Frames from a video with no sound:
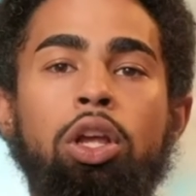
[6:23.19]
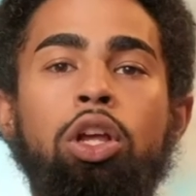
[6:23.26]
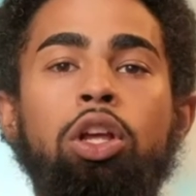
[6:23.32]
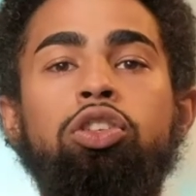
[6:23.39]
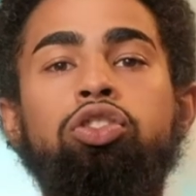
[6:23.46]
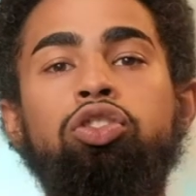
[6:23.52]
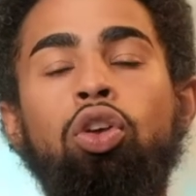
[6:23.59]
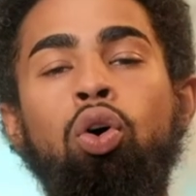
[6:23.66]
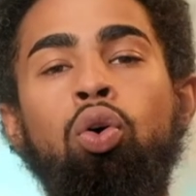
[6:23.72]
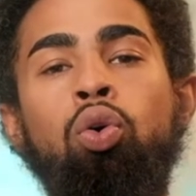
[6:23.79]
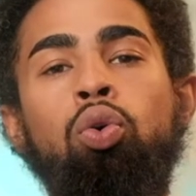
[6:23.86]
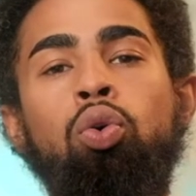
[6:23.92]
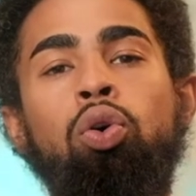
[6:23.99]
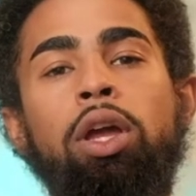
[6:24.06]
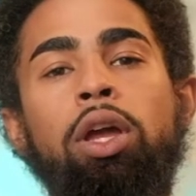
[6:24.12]
So
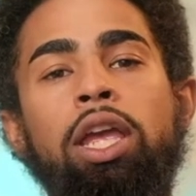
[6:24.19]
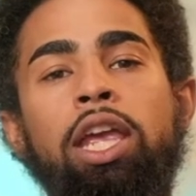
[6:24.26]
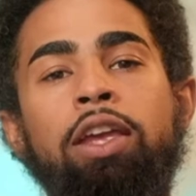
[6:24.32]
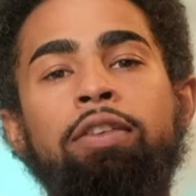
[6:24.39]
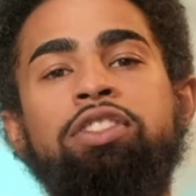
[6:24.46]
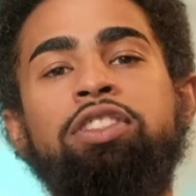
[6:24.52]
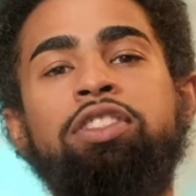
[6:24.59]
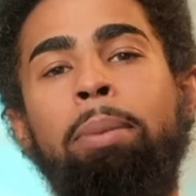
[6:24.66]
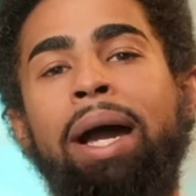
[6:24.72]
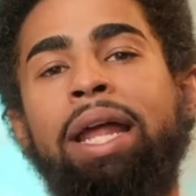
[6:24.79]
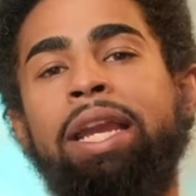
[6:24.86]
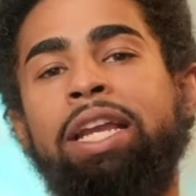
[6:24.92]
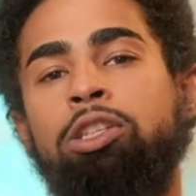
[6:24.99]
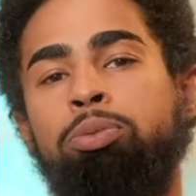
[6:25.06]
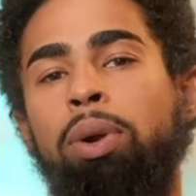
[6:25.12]
if somebody
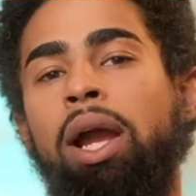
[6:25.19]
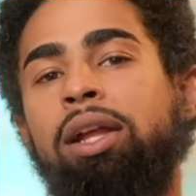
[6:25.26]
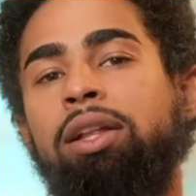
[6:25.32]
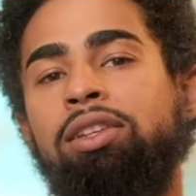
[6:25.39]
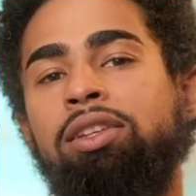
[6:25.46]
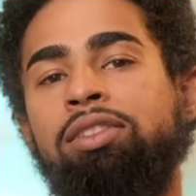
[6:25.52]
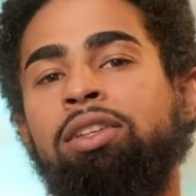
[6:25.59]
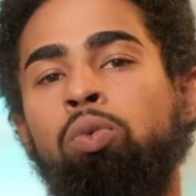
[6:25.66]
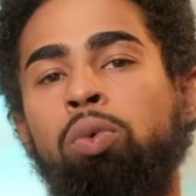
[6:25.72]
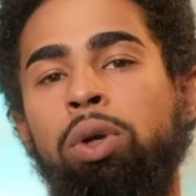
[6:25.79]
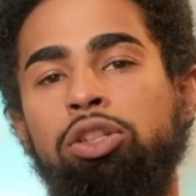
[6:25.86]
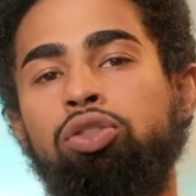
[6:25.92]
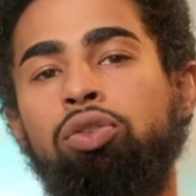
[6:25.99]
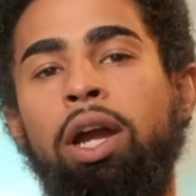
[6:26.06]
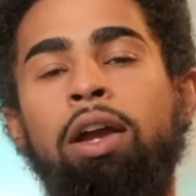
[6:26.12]
is practicing
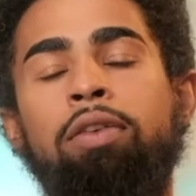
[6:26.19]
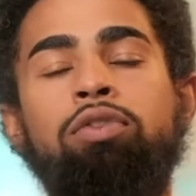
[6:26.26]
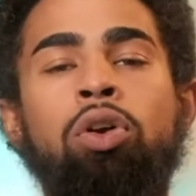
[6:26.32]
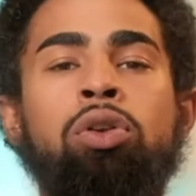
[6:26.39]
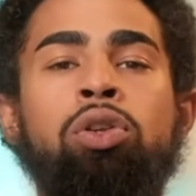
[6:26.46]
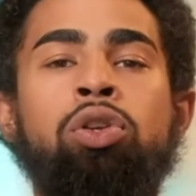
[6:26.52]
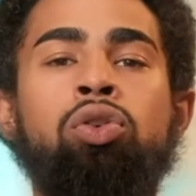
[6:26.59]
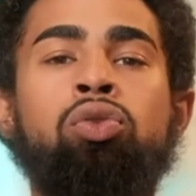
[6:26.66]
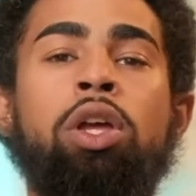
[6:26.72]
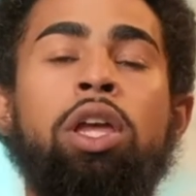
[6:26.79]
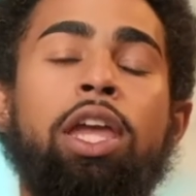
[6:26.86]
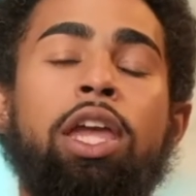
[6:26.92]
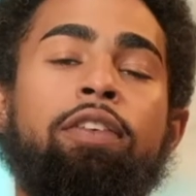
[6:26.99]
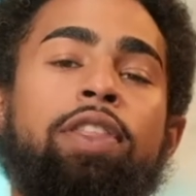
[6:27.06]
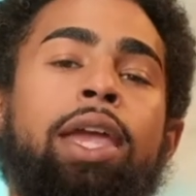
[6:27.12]
witchcraft on you,
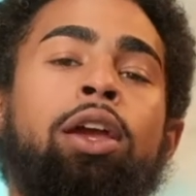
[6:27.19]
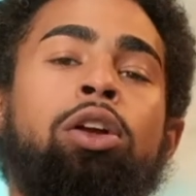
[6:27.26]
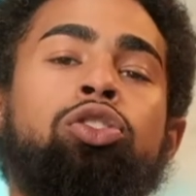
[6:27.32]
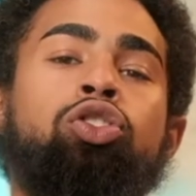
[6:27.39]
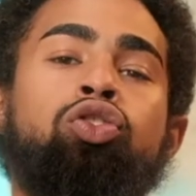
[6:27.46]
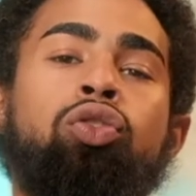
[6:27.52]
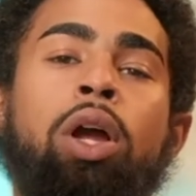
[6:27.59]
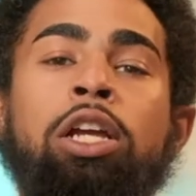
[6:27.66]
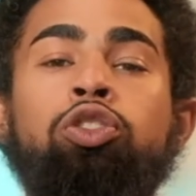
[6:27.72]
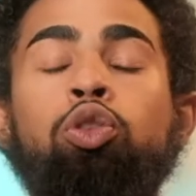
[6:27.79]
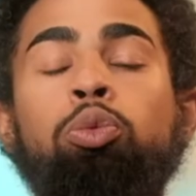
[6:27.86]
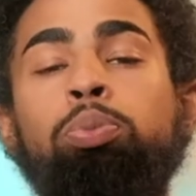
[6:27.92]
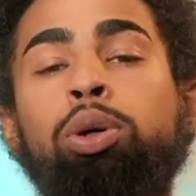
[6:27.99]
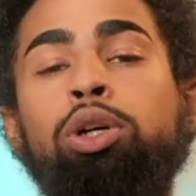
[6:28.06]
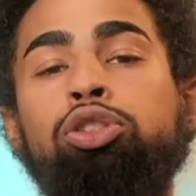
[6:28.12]
if they are trying to
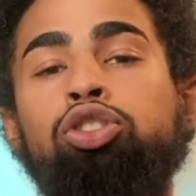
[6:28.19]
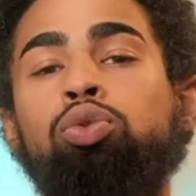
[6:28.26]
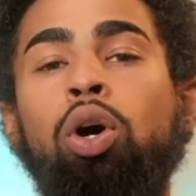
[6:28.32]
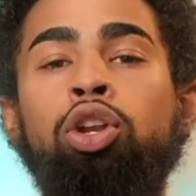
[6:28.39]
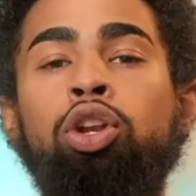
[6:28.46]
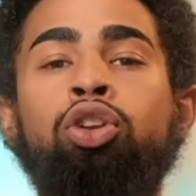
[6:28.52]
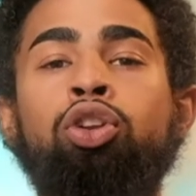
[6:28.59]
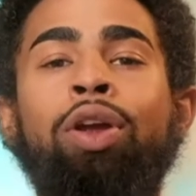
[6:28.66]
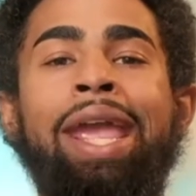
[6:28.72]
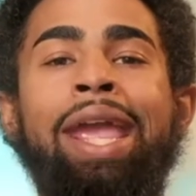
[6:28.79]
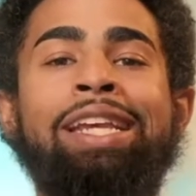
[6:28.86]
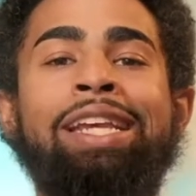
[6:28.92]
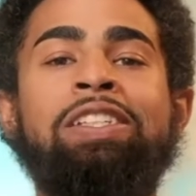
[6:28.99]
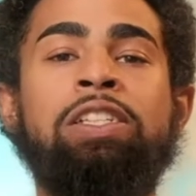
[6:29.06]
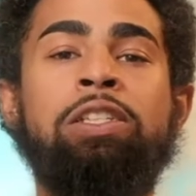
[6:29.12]
put you under a
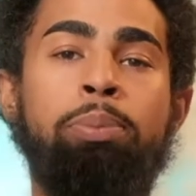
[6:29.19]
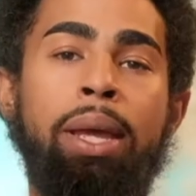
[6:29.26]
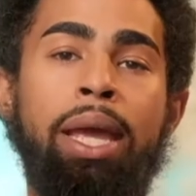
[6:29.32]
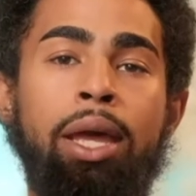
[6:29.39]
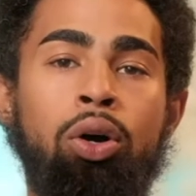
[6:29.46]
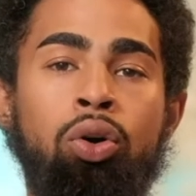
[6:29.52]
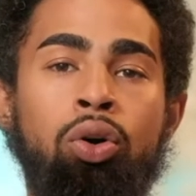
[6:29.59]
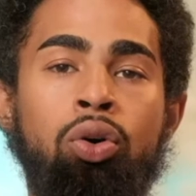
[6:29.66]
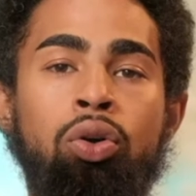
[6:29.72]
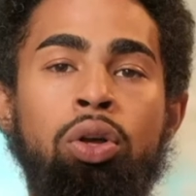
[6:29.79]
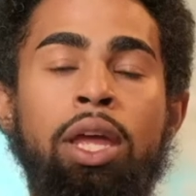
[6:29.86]
spell,